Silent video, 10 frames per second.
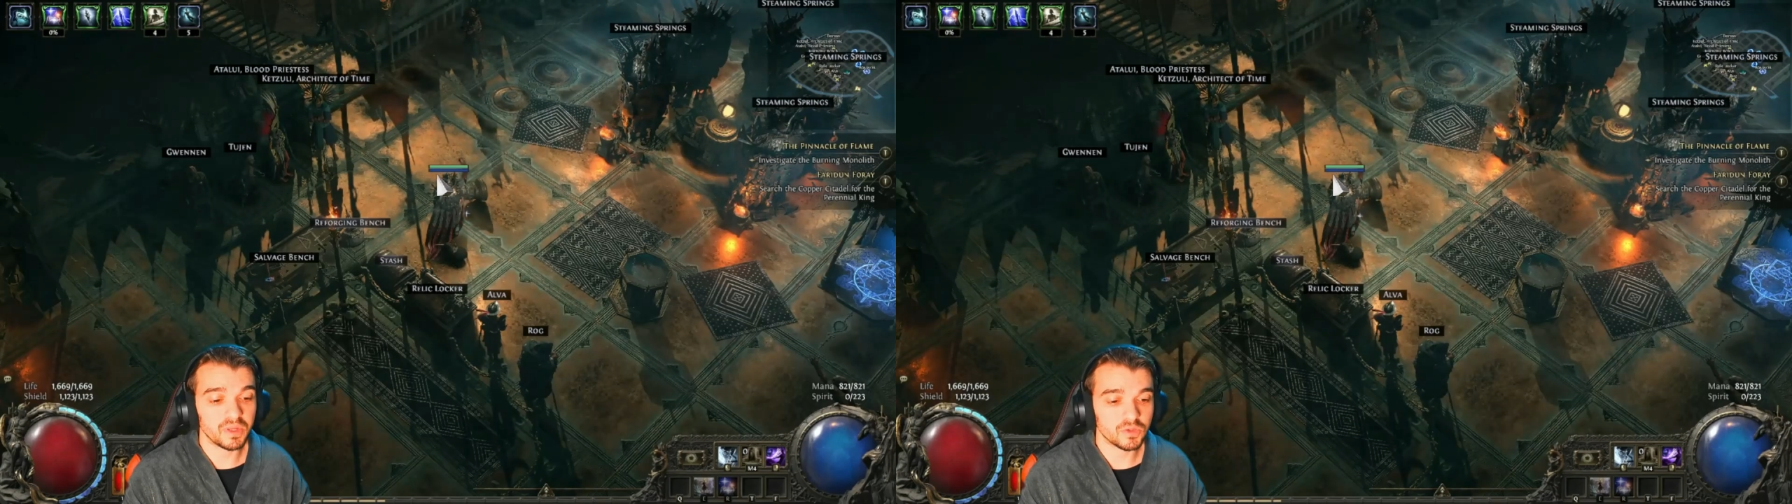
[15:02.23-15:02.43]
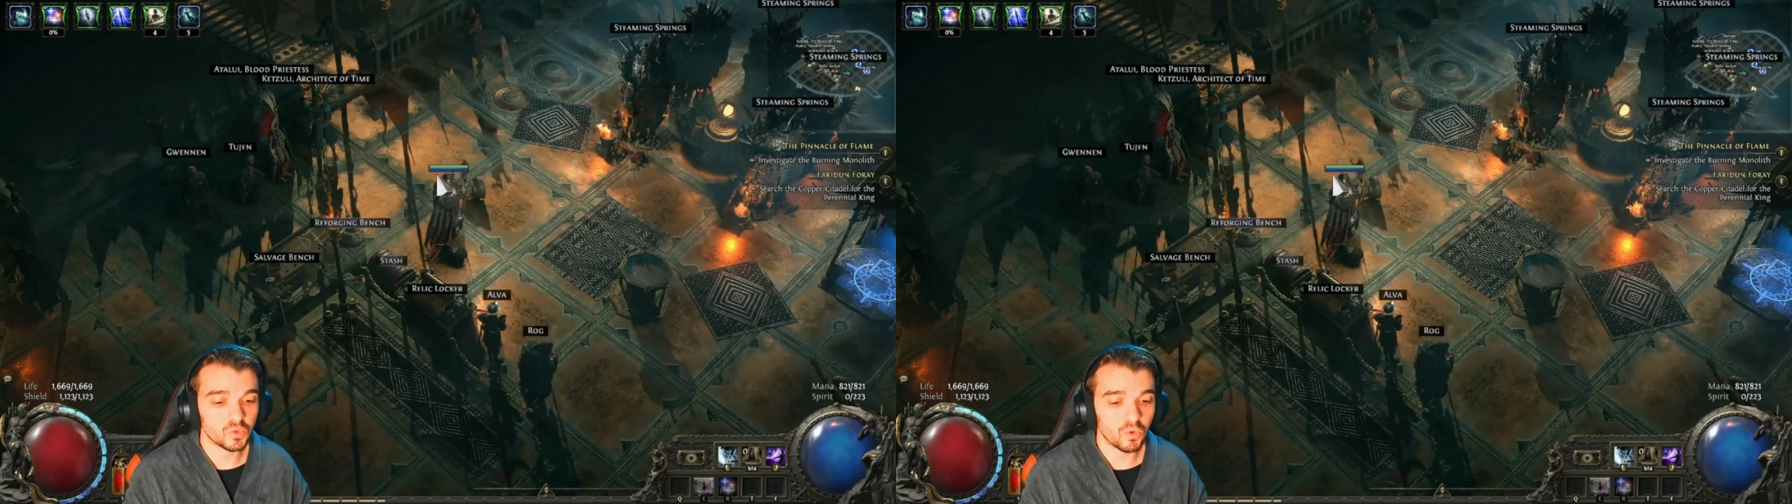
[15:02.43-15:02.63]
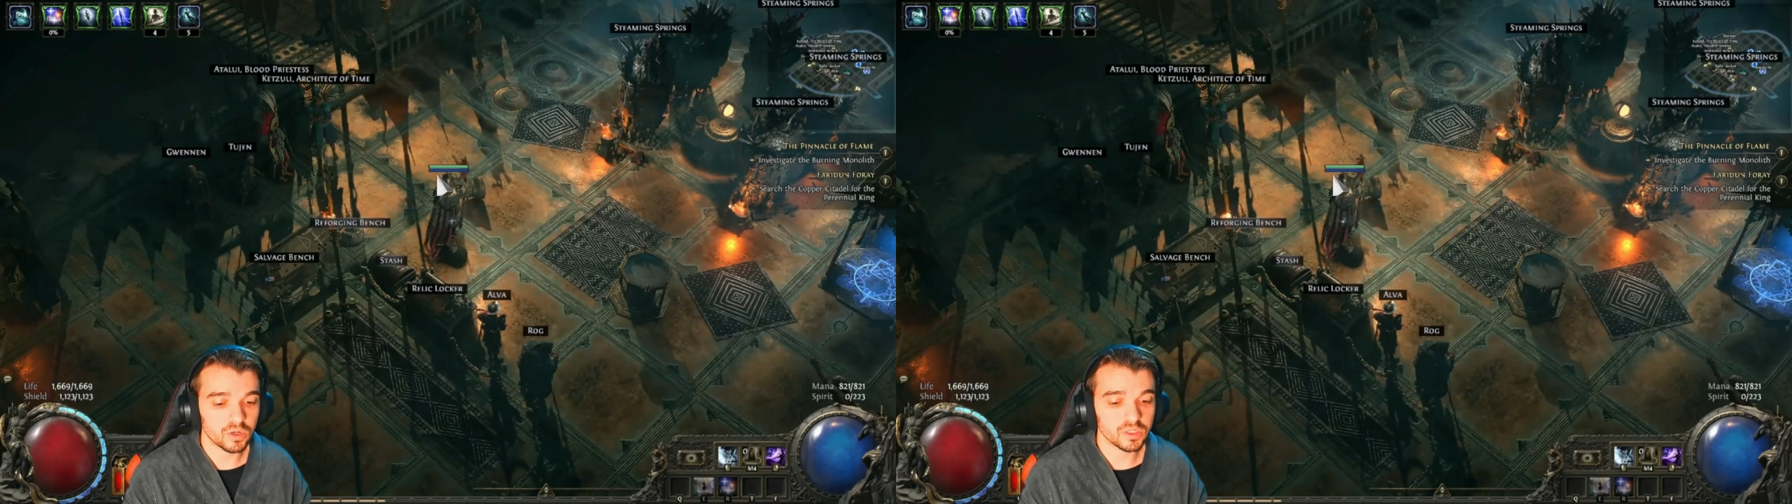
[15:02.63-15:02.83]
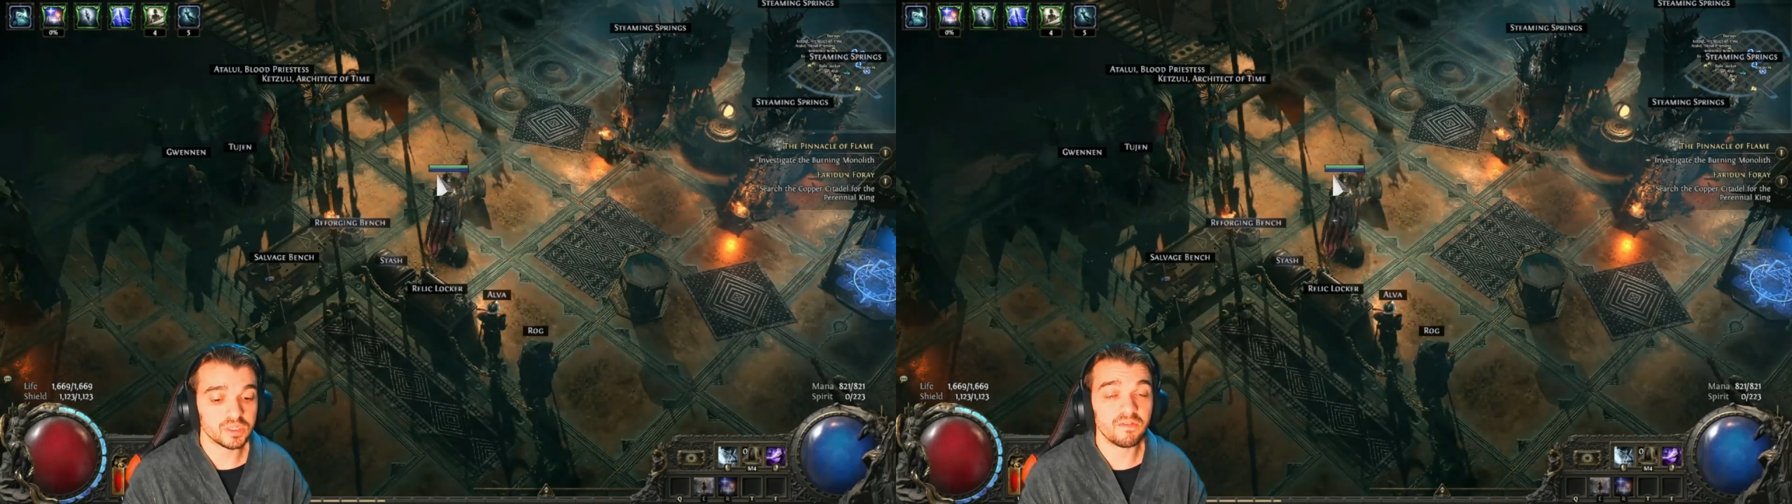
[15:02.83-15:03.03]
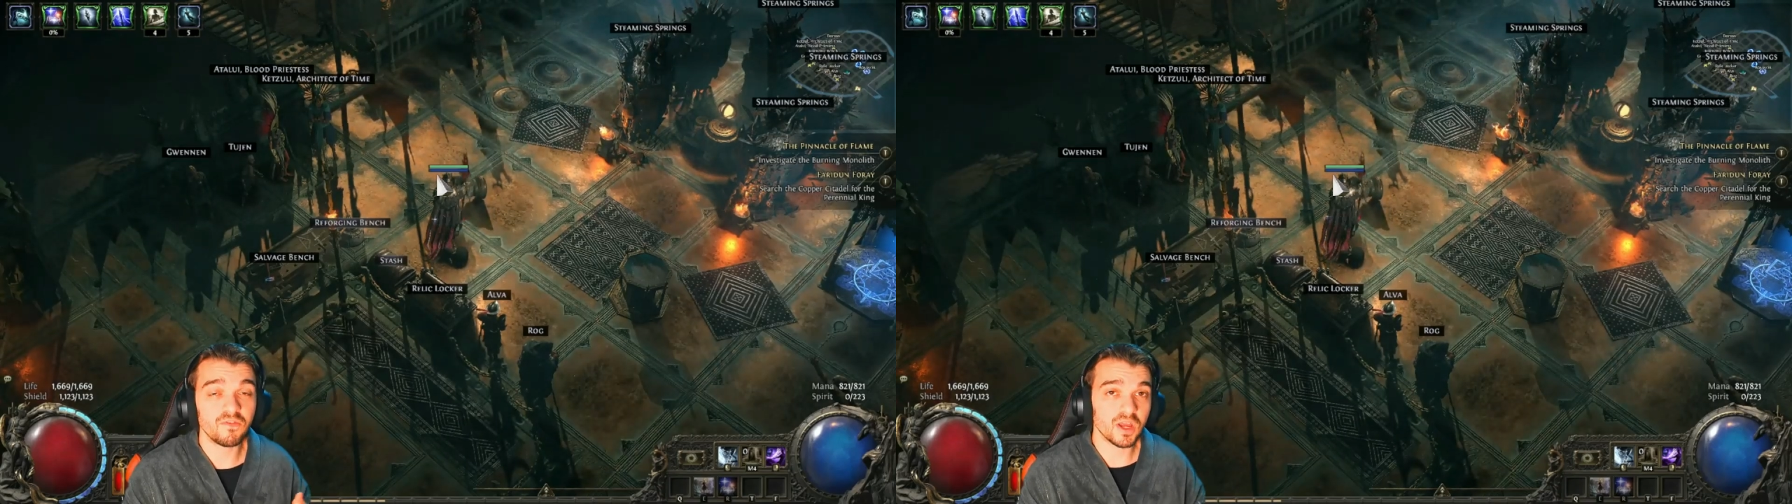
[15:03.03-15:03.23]
build
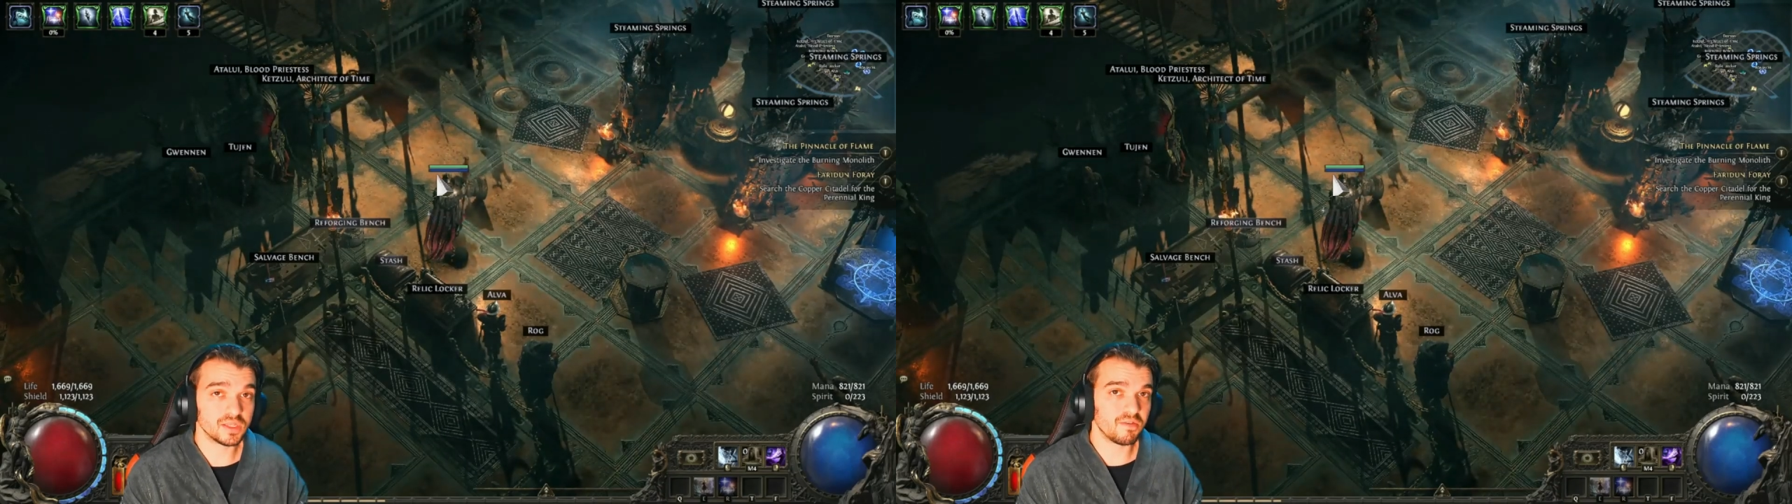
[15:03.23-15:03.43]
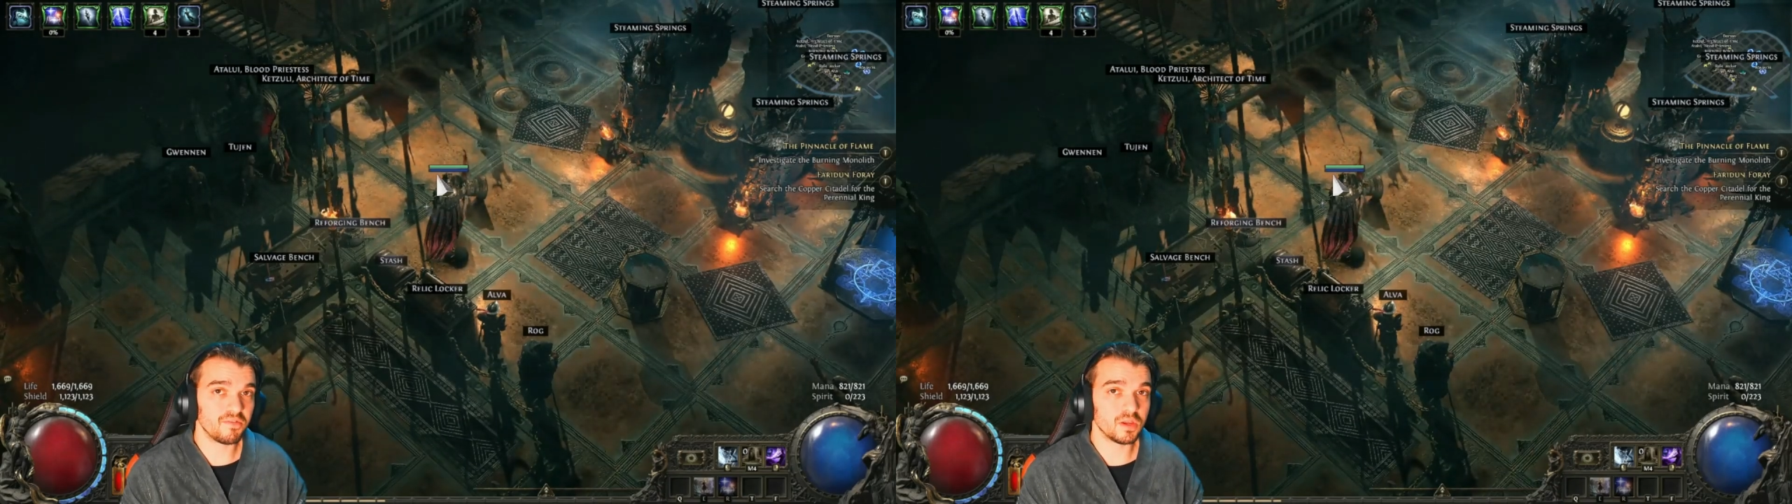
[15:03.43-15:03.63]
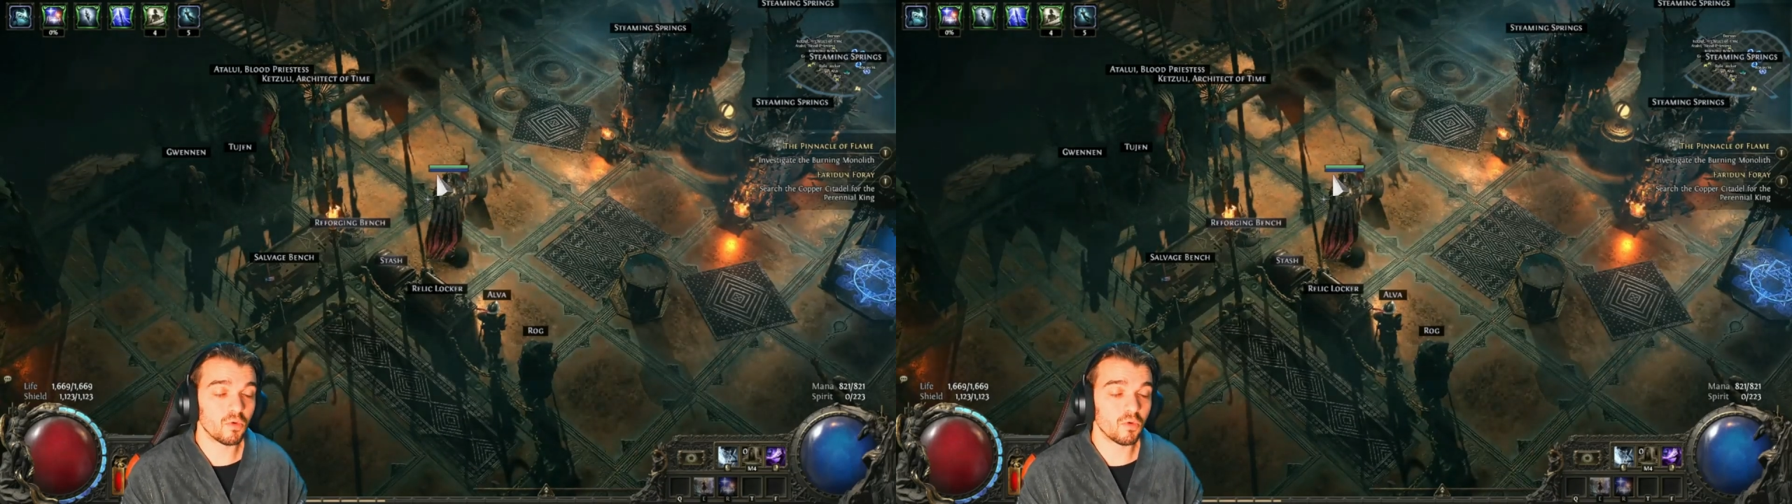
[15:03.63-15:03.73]
works. If you guys have any